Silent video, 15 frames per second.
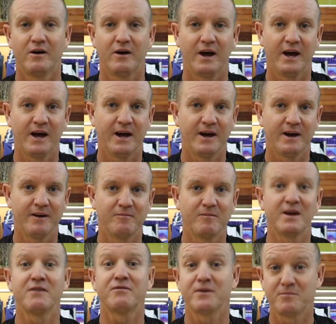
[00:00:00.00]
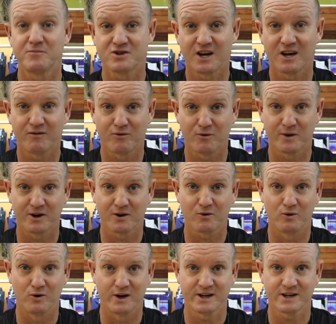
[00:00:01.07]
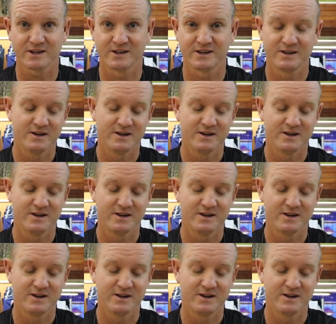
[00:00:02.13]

FMJ, if you want to call it,